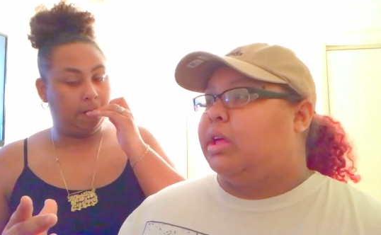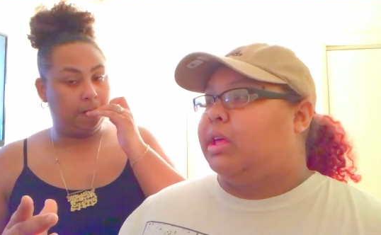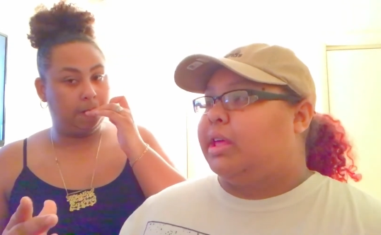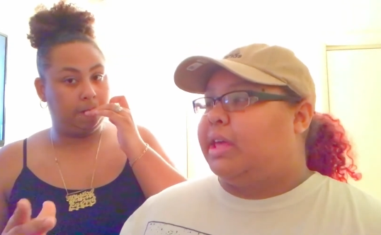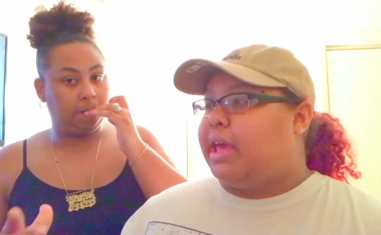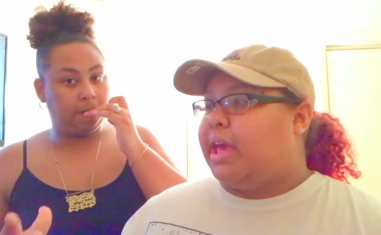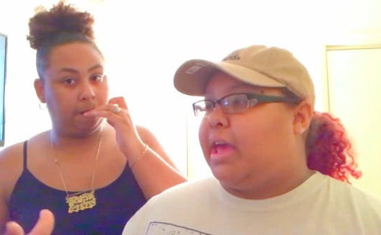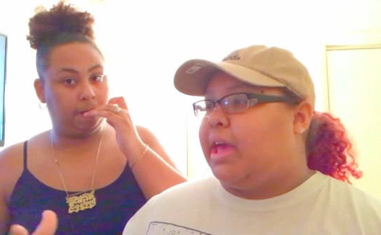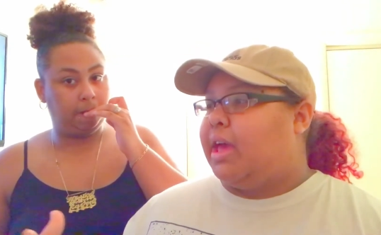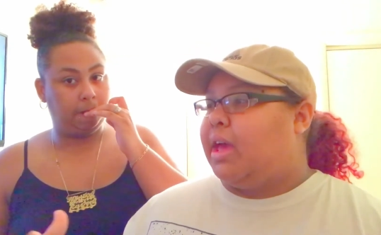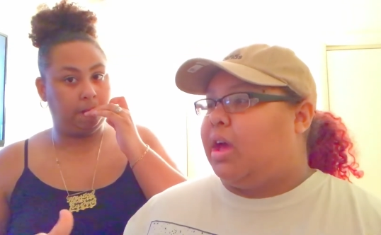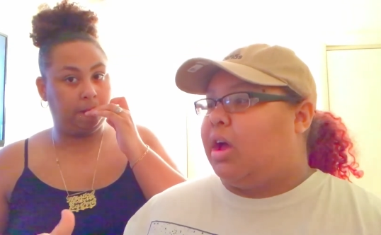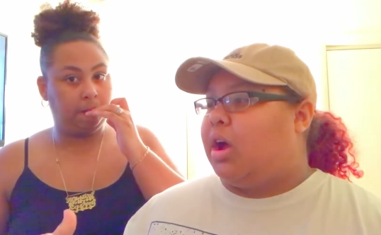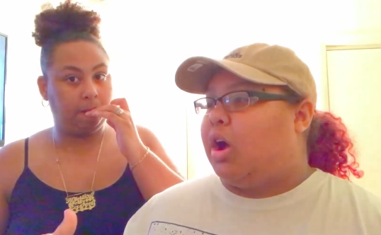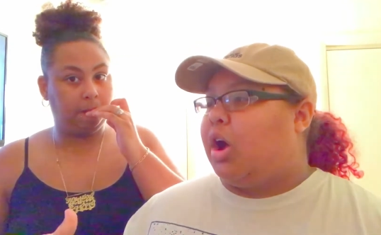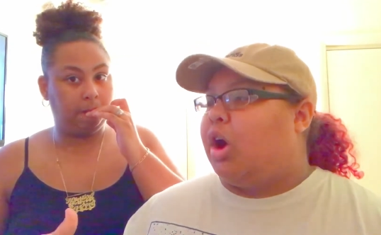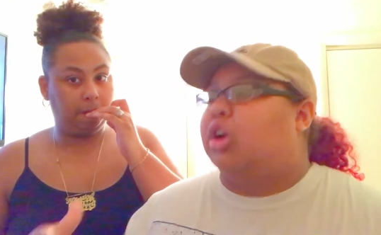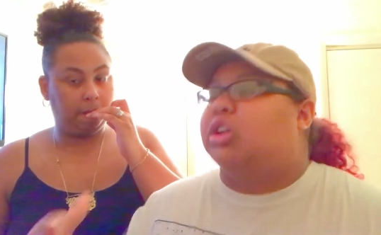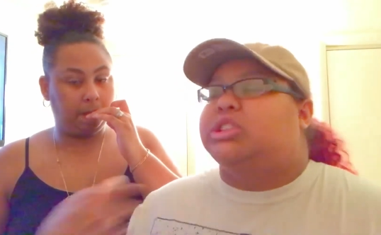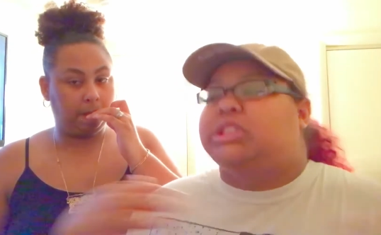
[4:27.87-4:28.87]
Speaker 1: get
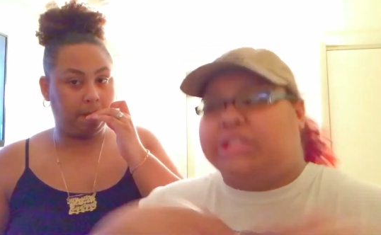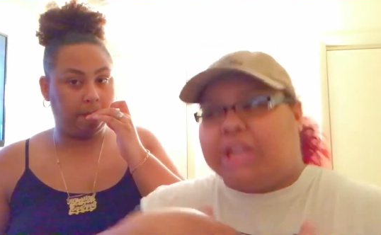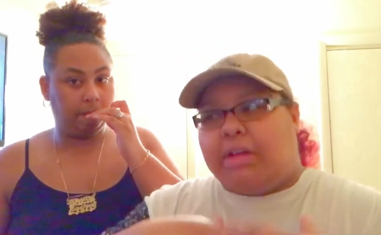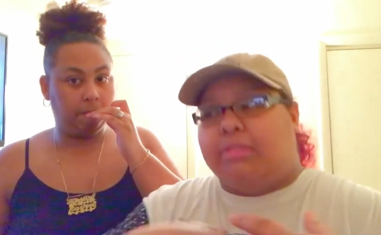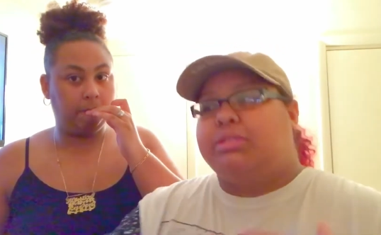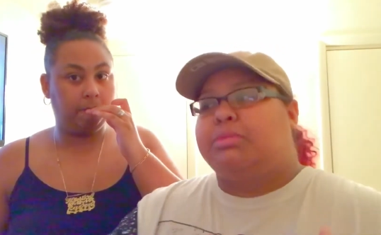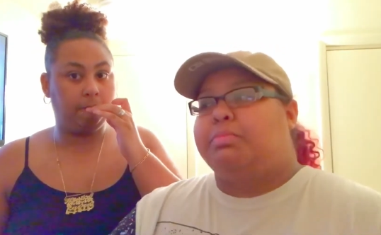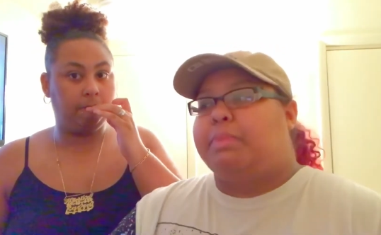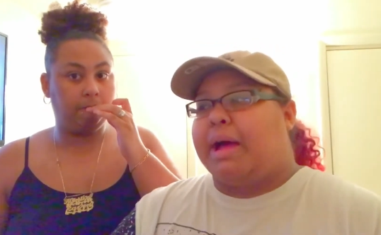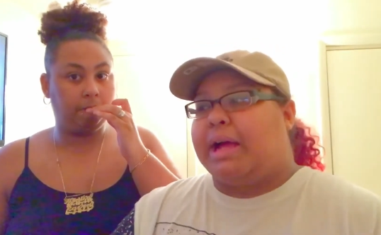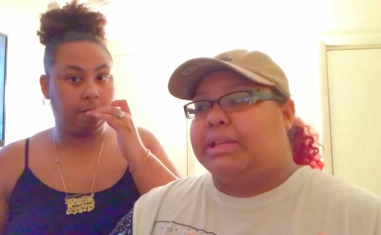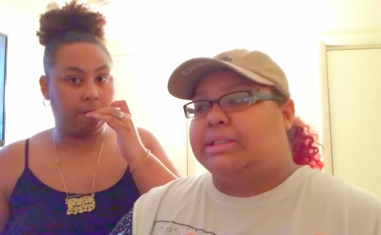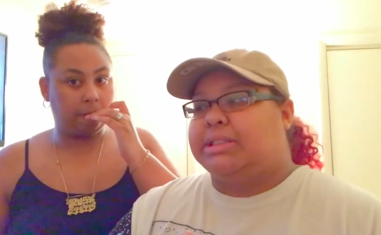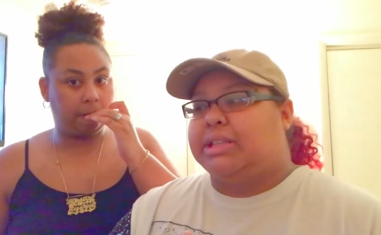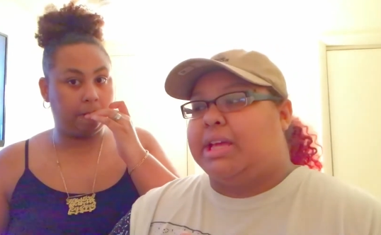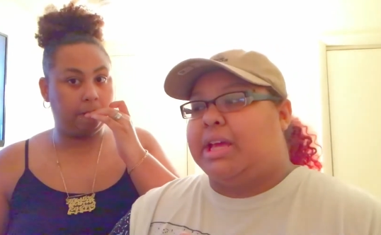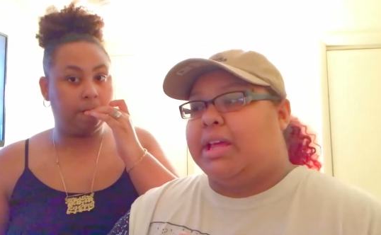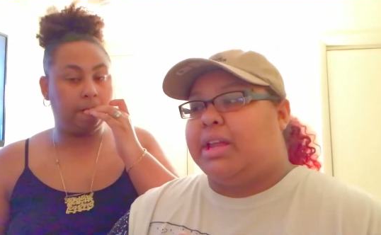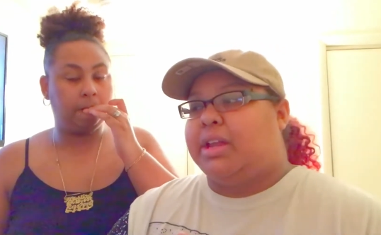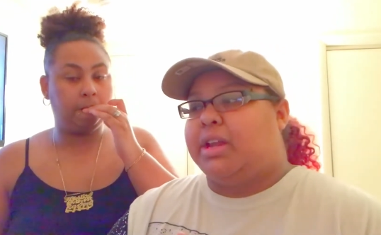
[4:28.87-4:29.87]
ourselves back
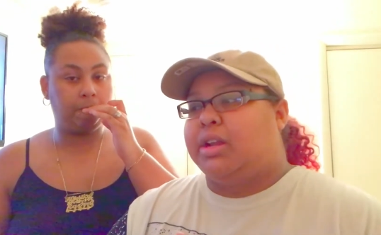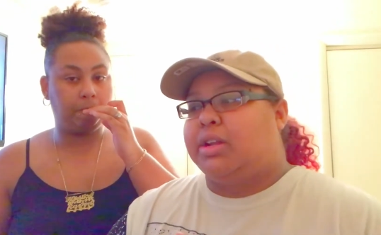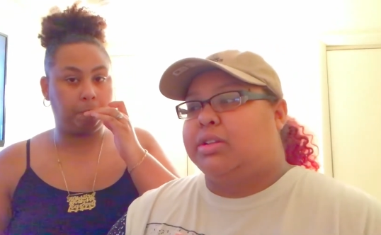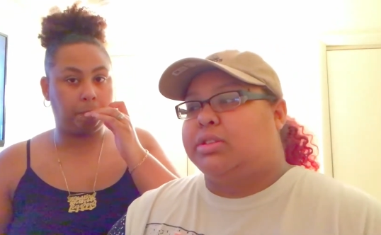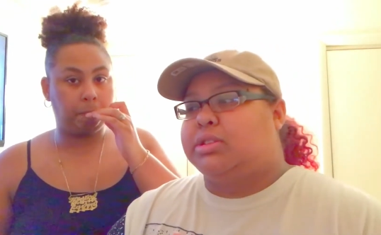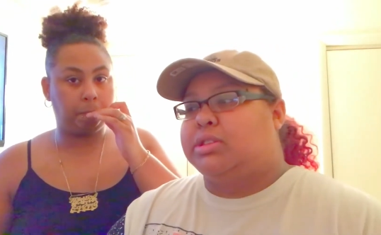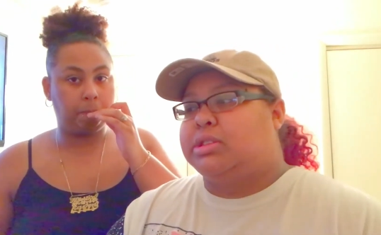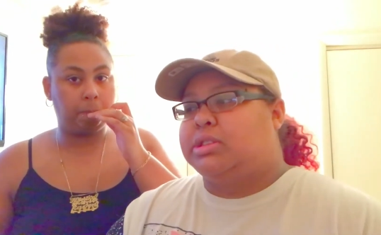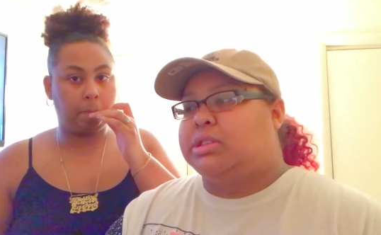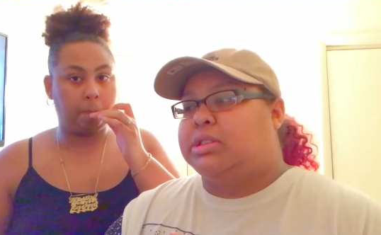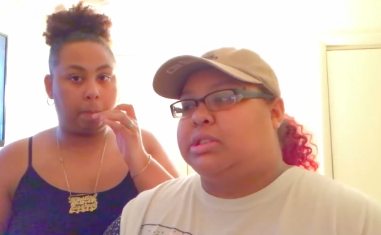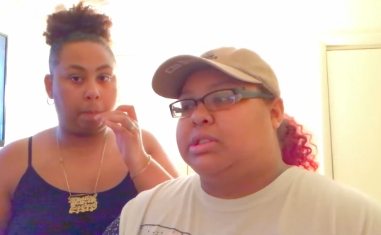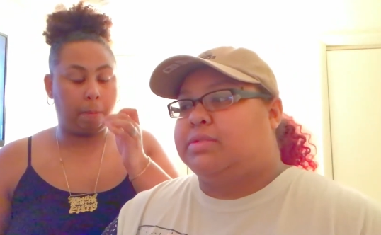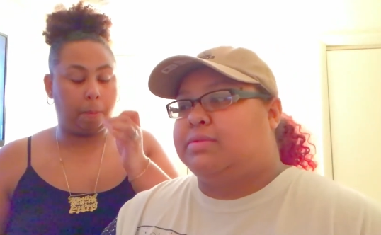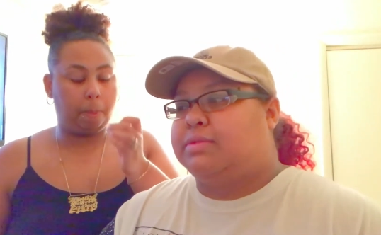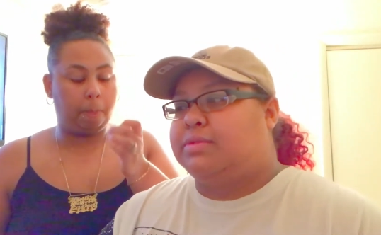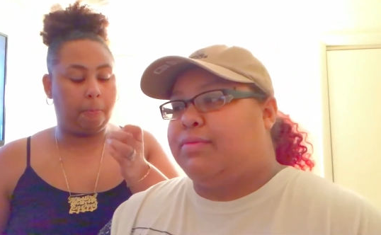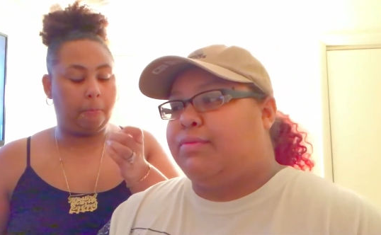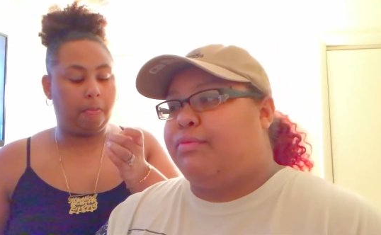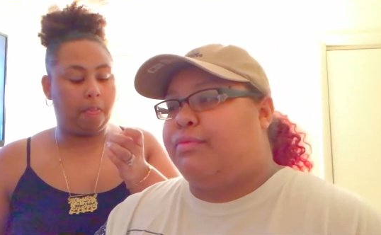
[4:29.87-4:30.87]
together
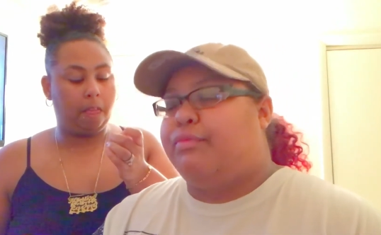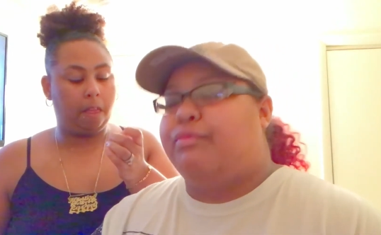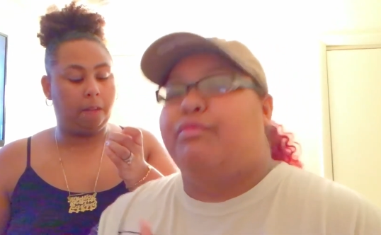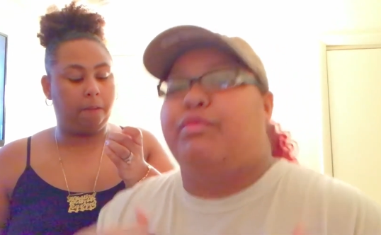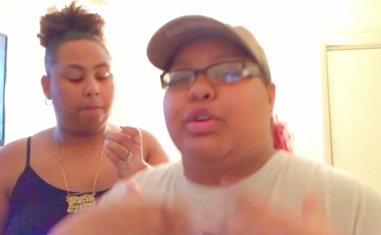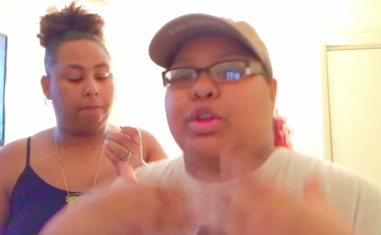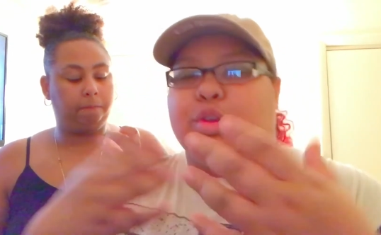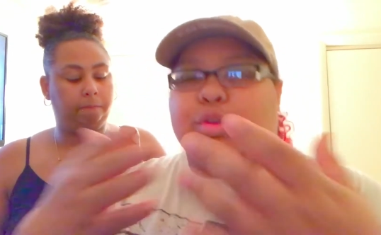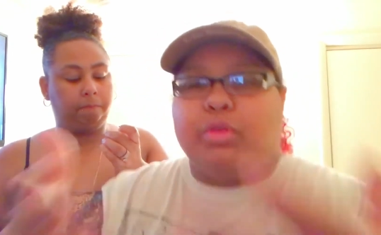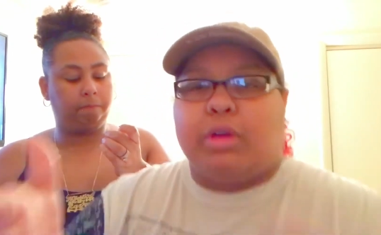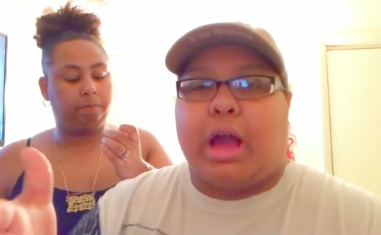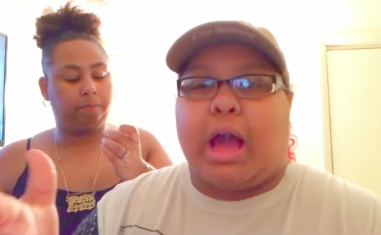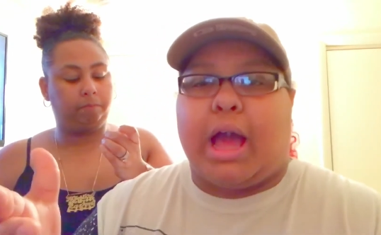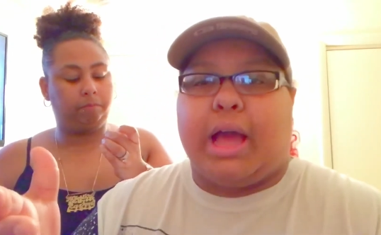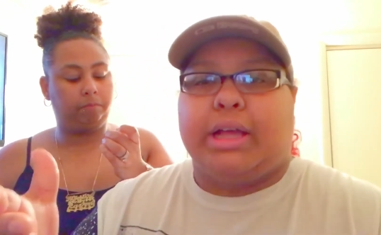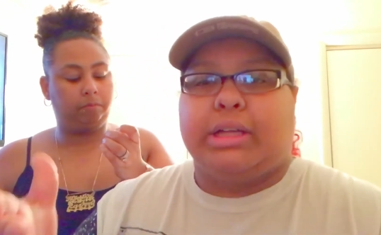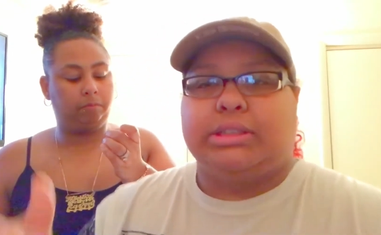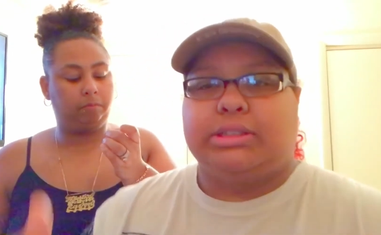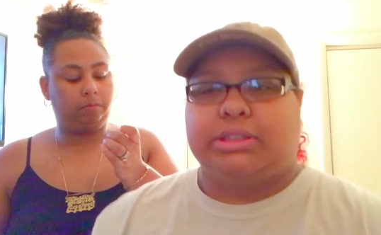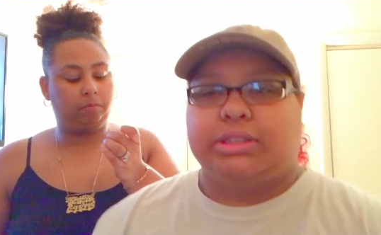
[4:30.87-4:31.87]
for you
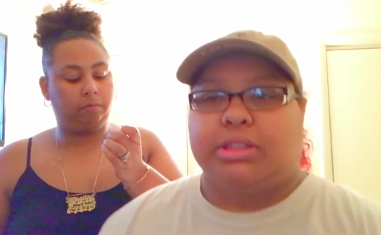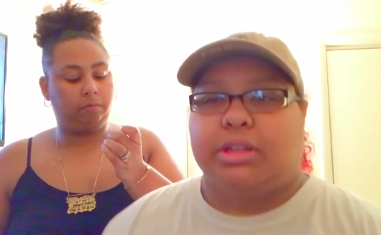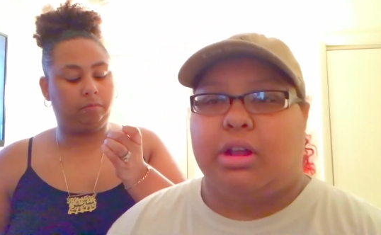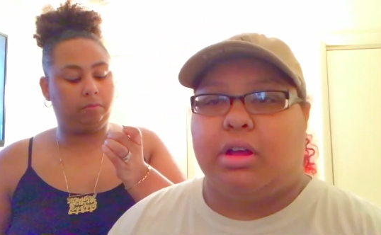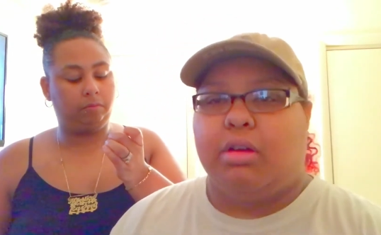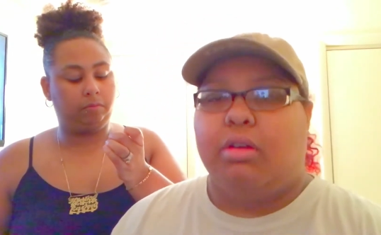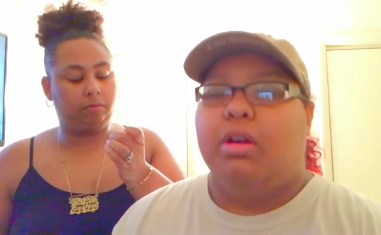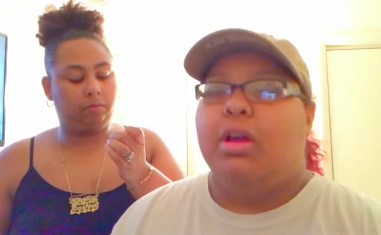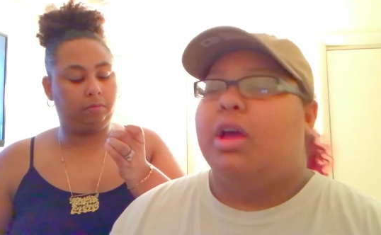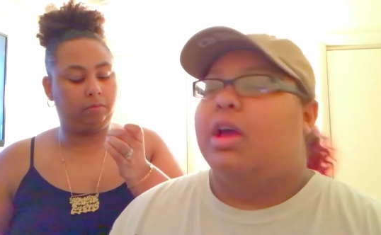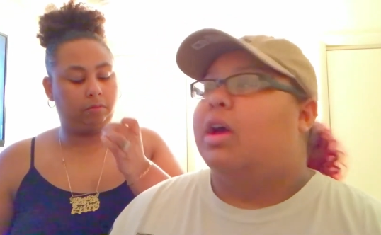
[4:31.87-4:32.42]
guys. You know,